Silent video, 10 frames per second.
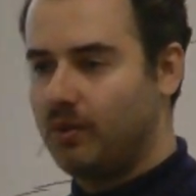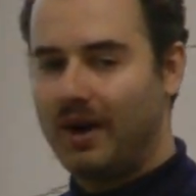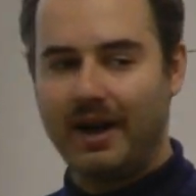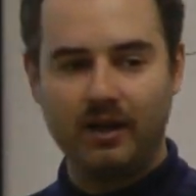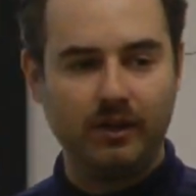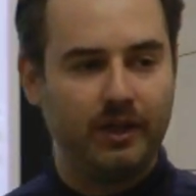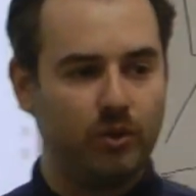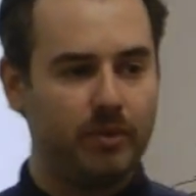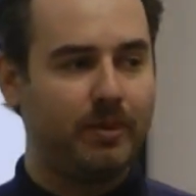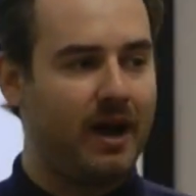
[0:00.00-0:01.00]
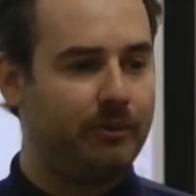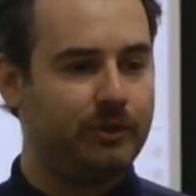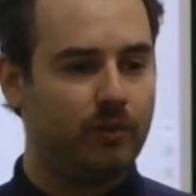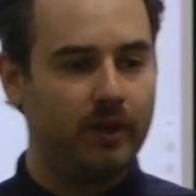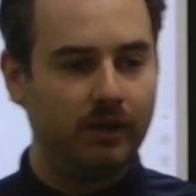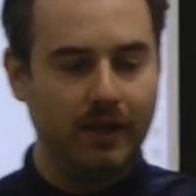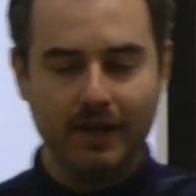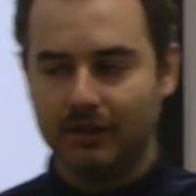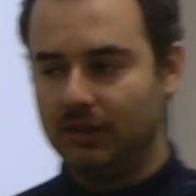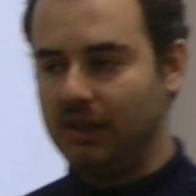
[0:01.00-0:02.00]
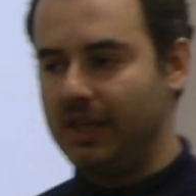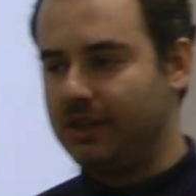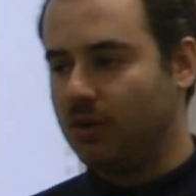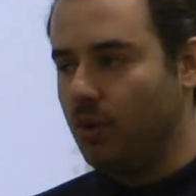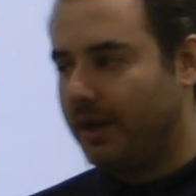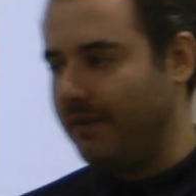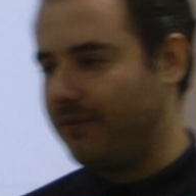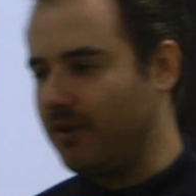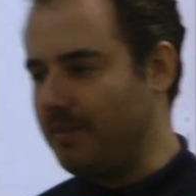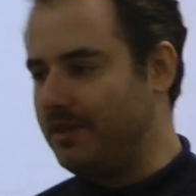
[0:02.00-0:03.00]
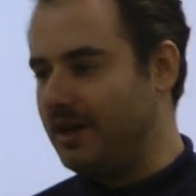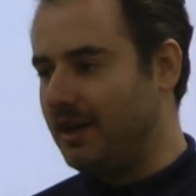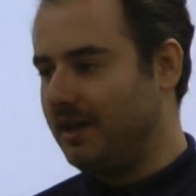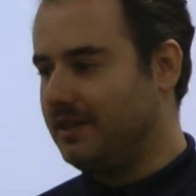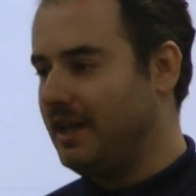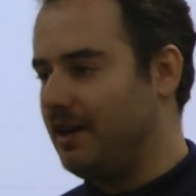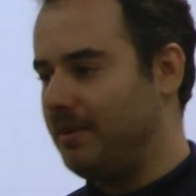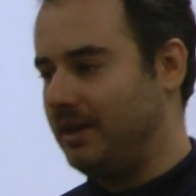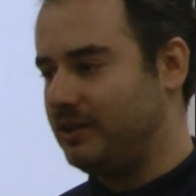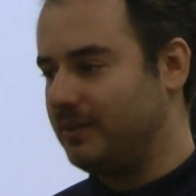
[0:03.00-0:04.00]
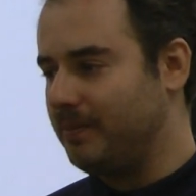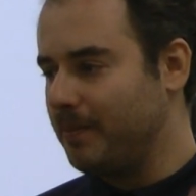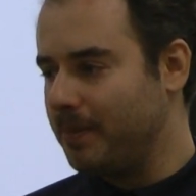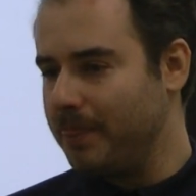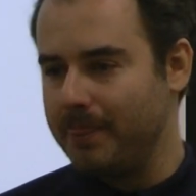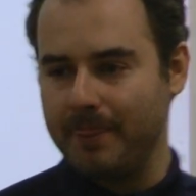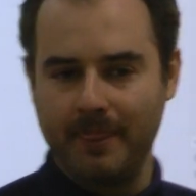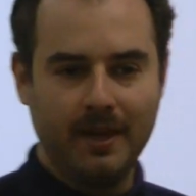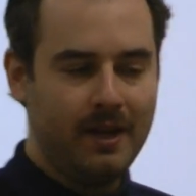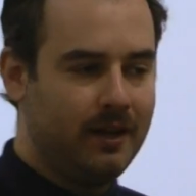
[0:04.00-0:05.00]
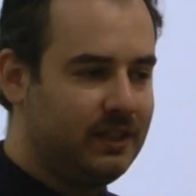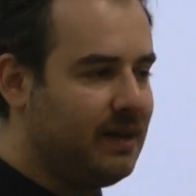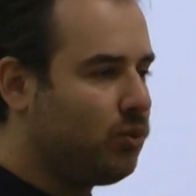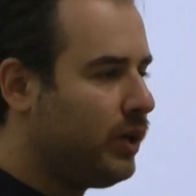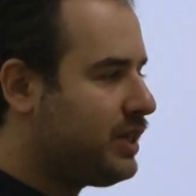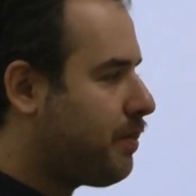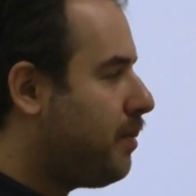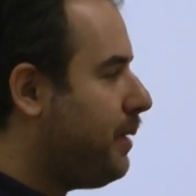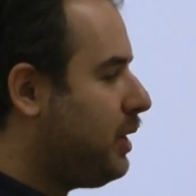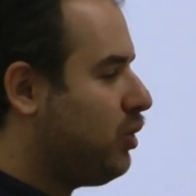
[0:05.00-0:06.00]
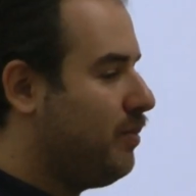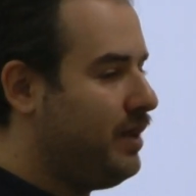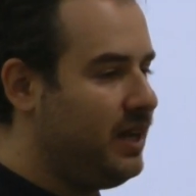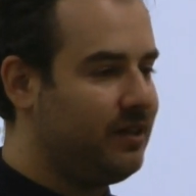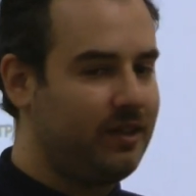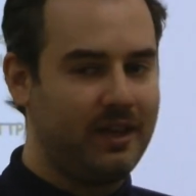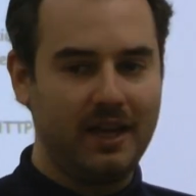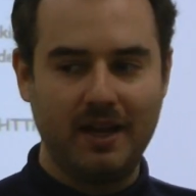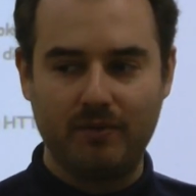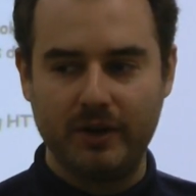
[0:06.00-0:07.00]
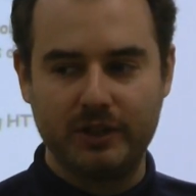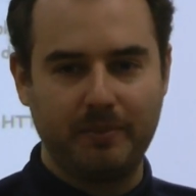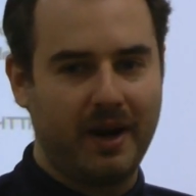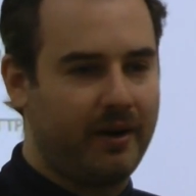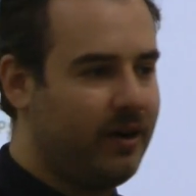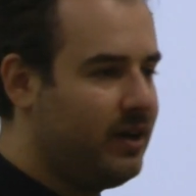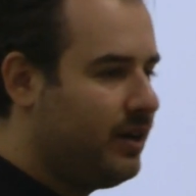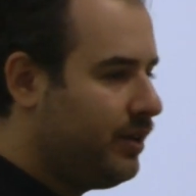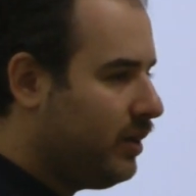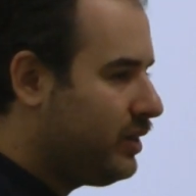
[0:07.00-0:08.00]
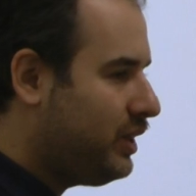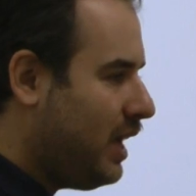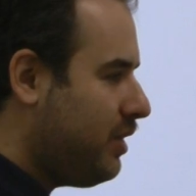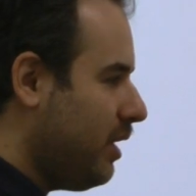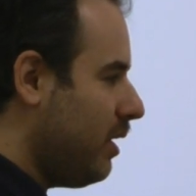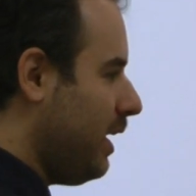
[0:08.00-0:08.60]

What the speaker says: a while, the browser will delete the cookie from the database. Some cookies are perpetual, meaning that they never expire. They'll stay there